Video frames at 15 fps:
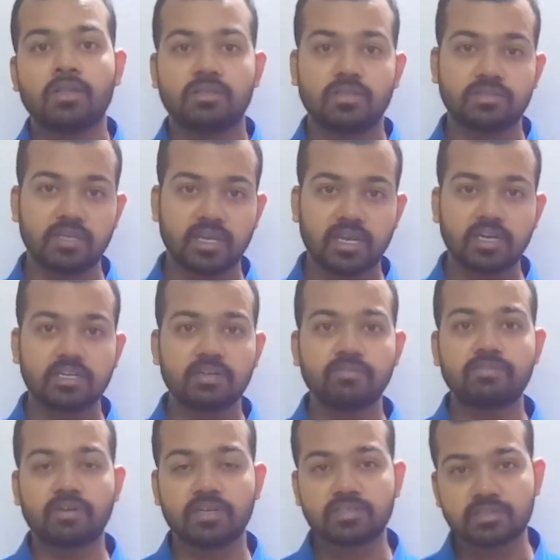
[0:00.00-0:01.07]
The second
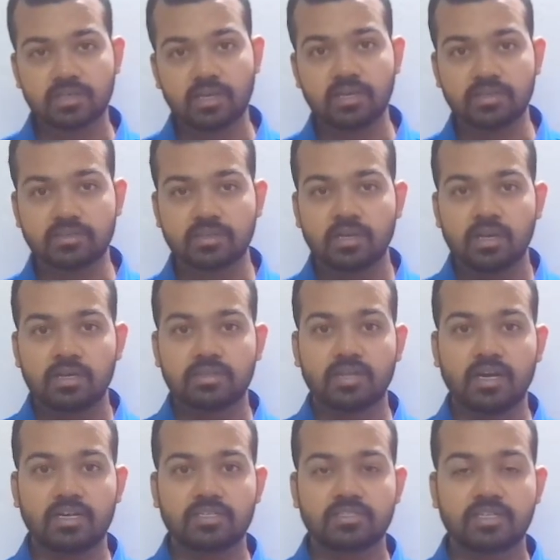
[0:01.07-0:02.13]
difference is that
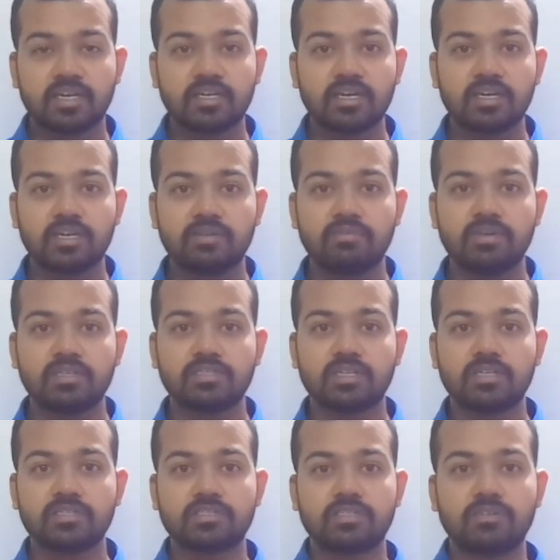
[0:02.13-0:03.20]
a standard deviation
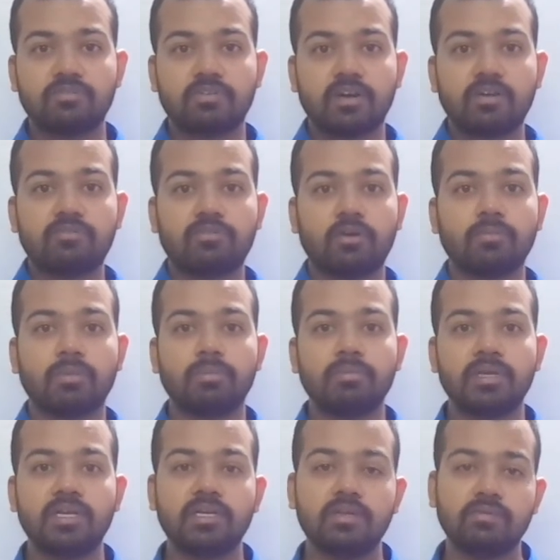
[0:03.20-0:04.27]
is different from a
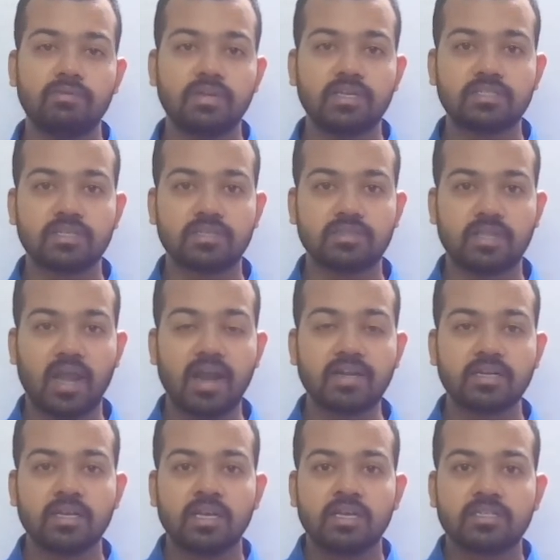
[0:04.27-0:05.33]
mean deviation, that
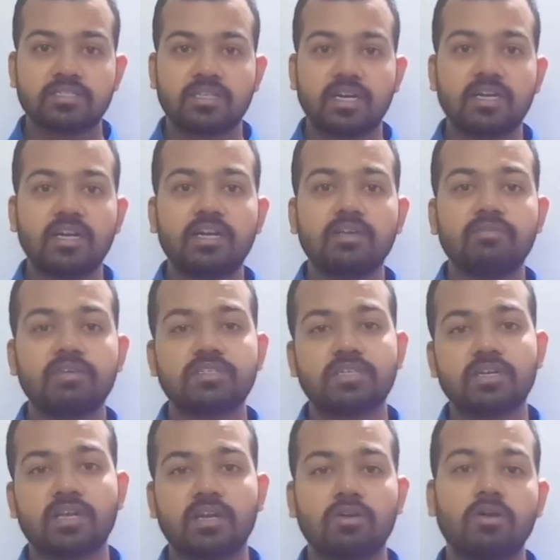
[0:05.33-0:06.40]
standard
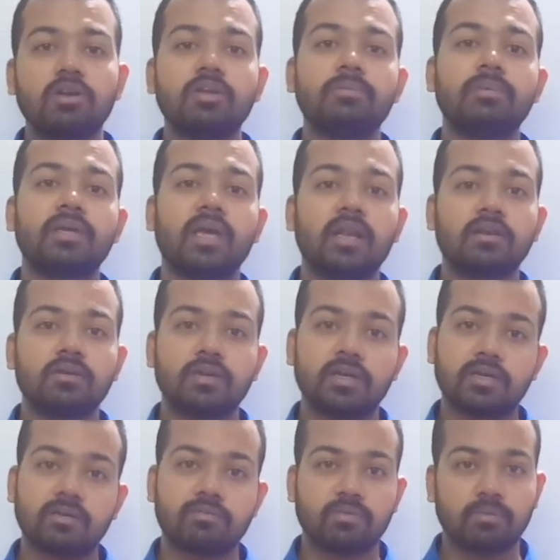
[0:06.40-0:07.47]
deviation can only be
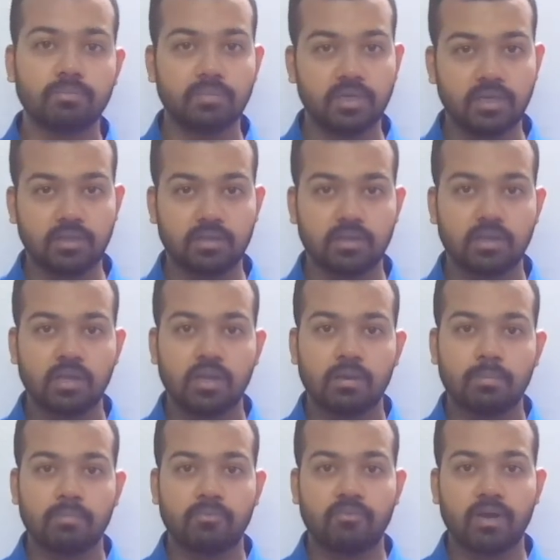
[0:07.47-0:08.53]
calculated from mean.
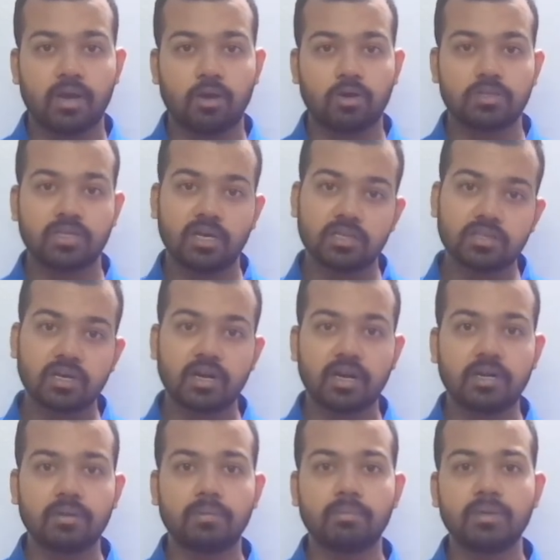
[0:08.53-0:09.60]
On the other
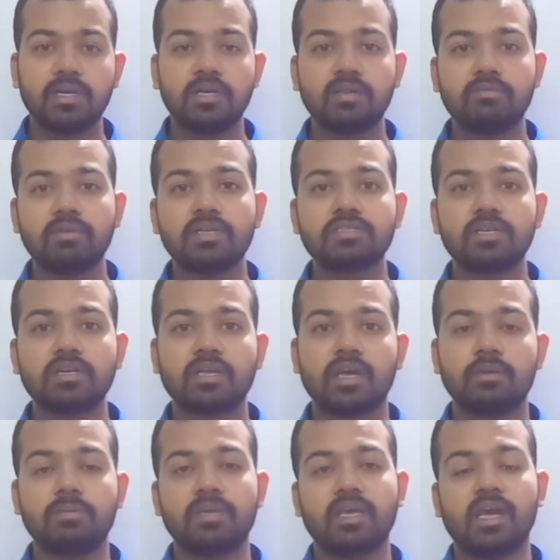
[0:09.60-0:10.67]
hand, a mean deviation can
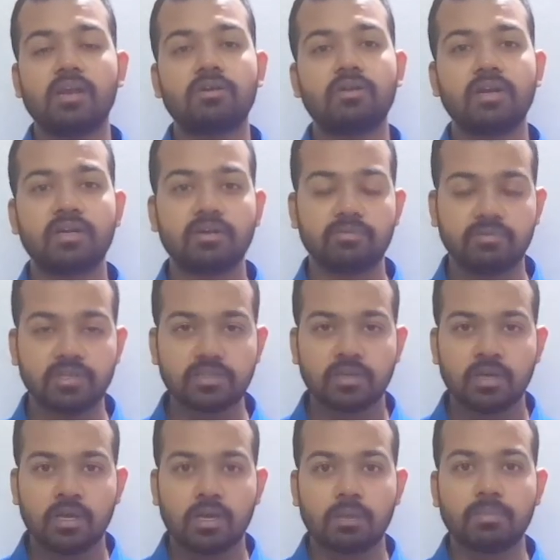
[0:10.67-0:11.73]
be calculated with
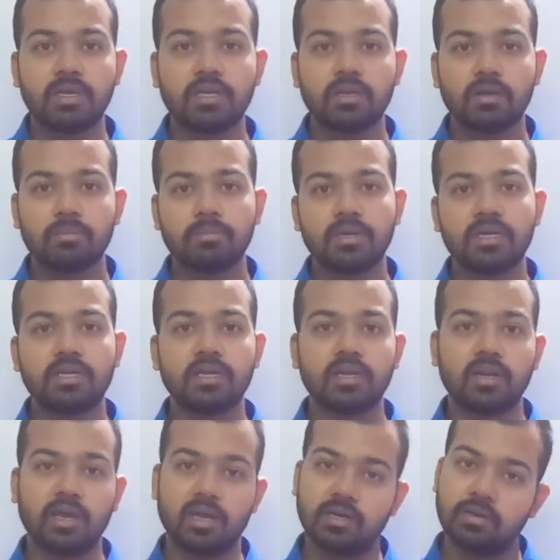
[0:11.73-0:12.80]
mean, median
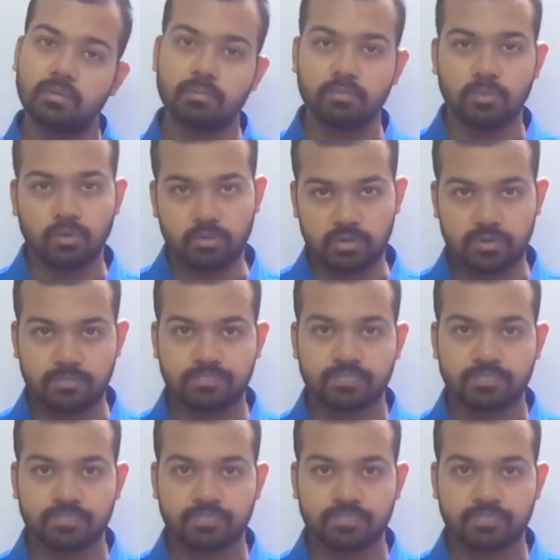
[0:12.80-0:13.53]
and mode.